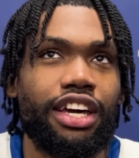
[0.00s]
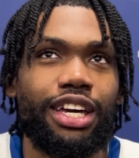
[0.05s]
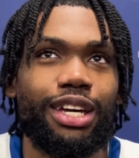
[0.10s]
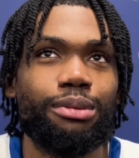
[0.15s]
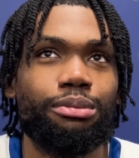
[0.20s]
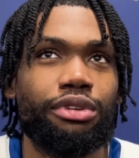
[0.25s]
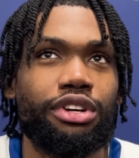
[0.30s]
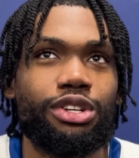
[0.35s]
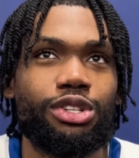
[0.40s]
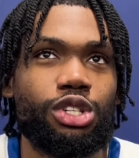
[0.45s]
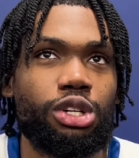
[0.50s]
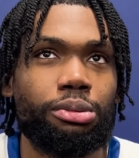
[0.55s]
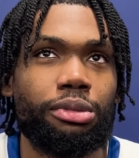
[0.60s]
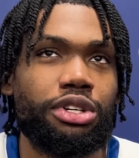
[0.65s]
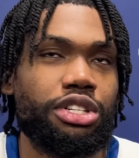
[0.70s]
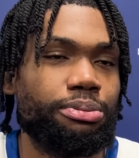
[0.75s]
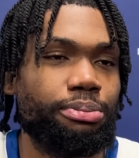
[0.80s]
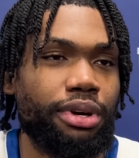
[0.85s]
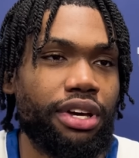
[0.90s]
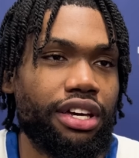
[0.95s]
brings so
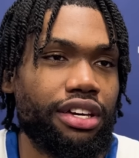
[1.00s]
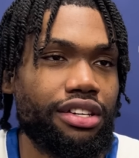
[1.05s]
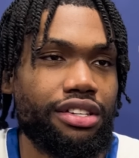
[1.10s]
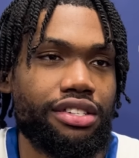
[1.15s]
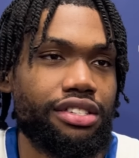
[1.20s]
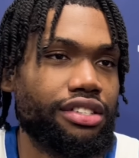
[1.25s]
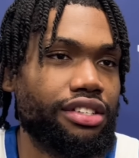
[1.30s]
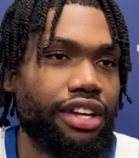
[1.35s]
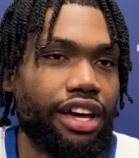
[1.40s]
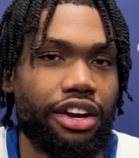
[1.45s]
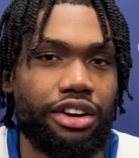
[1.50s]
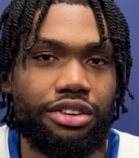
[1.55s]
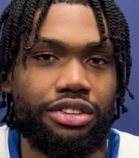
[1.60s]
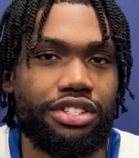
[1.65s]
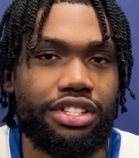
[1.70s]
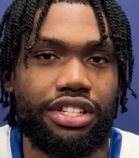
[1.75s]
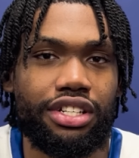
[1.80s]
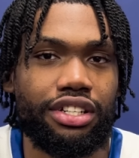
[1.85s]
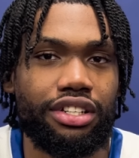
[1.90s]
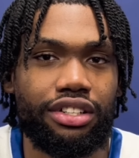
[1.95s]
much pace and
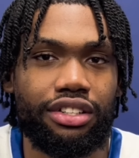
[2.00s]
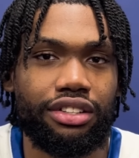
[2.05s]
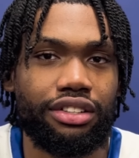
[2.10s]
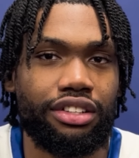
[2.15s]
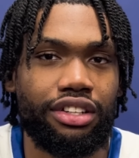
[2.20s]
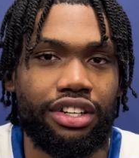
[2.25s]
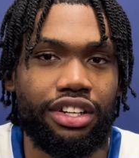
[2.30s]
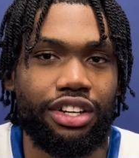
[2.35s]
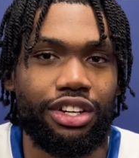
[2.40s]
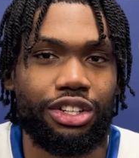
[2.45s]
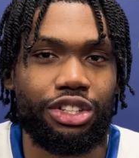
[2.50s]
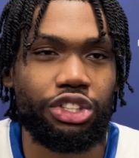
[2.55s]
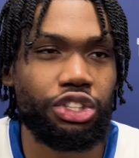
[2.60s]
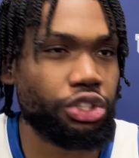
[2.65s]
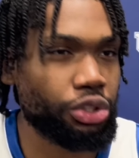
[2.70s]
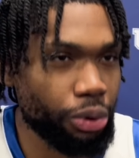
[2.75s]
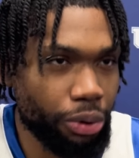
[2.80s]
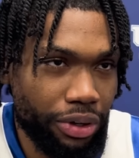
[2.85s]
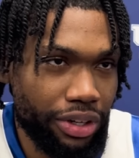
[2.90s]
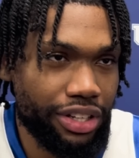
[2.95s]
energy and
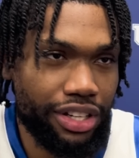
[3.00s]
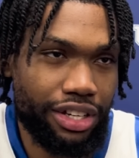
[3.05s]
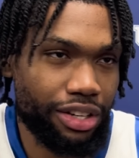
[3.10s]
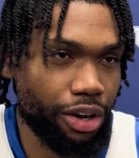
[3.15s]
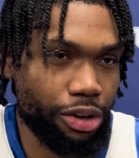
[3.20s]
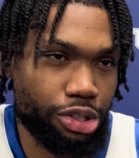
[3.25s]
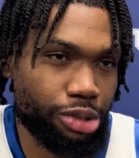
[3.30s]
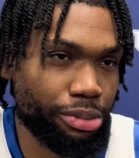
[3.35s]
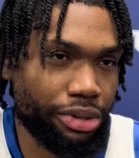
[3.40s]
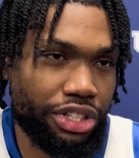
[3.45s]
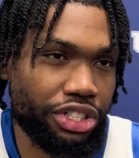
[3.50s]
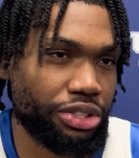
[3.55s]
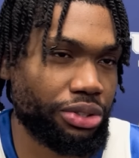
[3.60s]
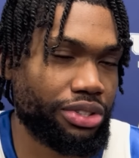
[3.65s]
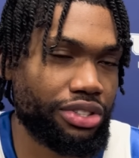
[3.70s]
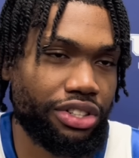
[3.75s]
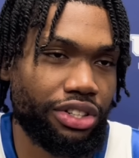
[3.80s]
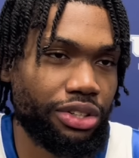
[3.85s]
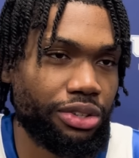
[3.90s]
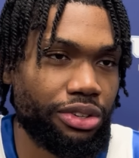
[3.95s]
joy. He also brings joy
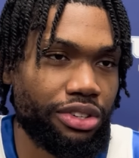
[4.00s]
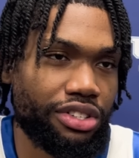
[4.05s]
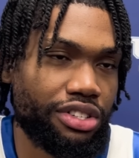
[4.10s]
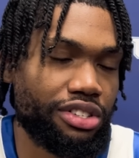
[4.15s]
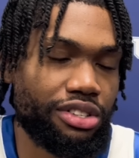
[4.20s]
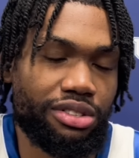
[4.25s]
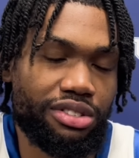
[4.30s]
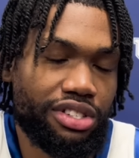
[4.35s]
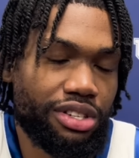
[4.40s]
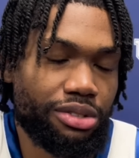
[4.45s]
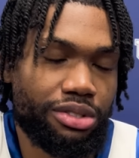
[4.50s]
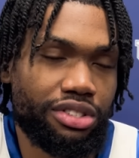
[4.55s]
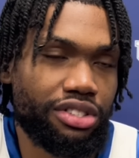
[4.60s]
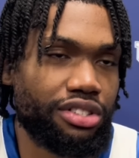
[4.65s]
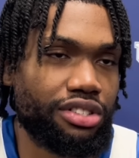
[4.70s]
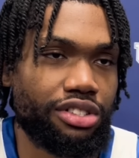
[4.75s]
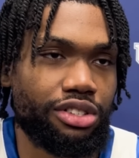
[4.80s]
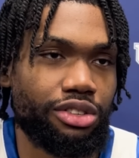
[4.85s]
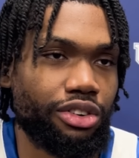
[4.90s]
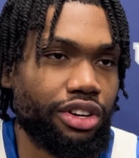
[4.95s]
to the court, too. So it's
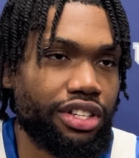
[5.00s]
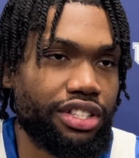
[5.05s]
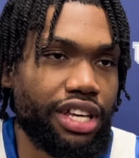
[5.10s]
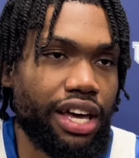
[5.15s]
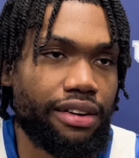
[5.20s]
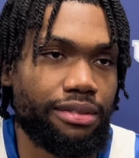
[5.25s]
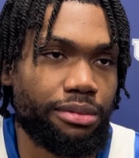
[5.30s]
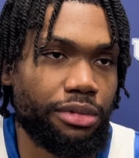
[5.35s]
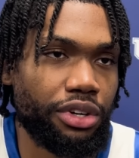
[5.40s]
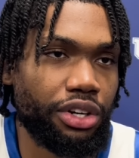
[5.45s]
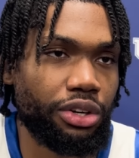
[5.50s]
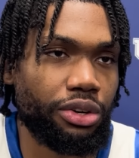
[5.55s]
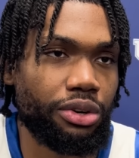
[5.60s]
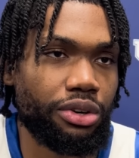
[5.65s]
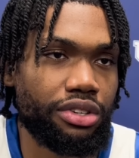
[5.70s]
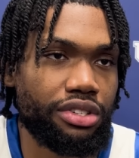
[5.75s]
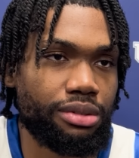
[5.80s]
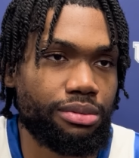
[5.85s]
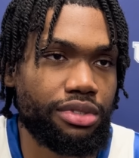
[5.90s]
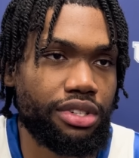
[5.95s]
just great to have him on the
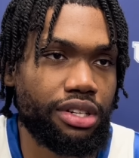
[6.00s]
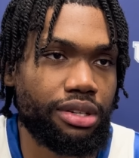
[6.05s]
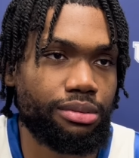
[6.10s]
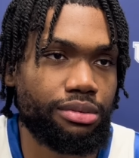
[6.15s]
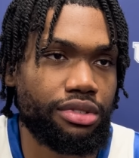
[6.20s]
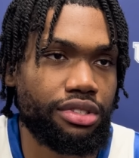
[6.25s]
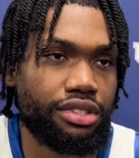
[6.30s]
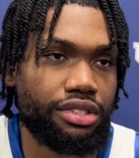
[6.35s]
court sometimes.